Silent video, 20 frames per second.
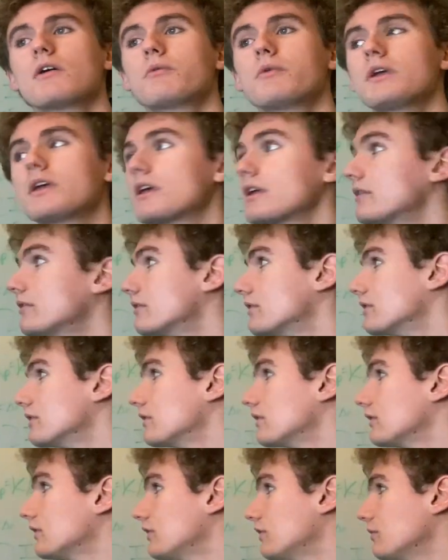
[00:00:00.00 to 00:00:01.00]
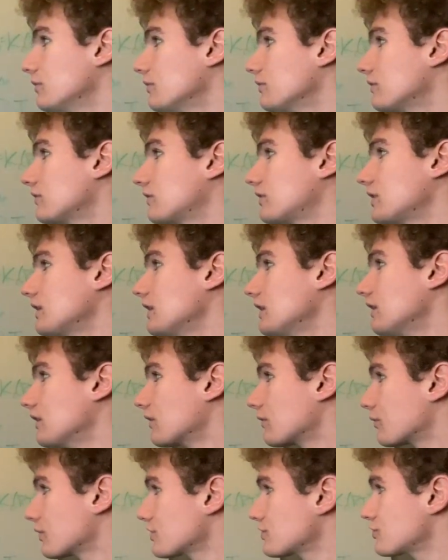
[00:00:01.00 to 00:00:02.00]
We can use the
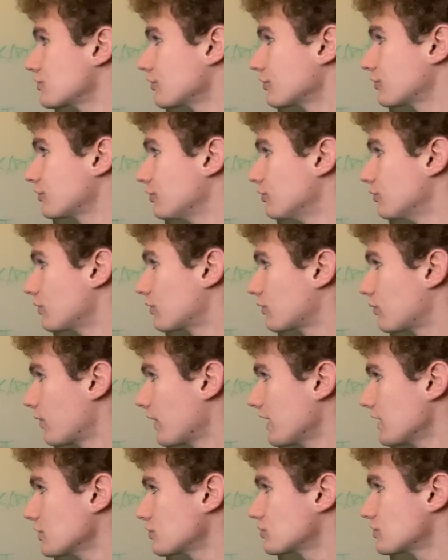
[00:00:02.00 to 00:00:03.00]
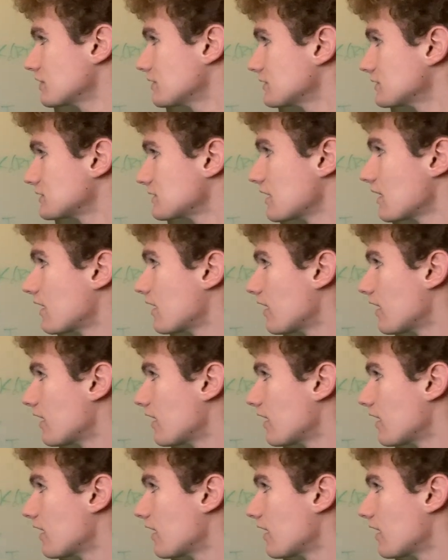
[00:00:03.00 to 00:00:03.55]
original two equations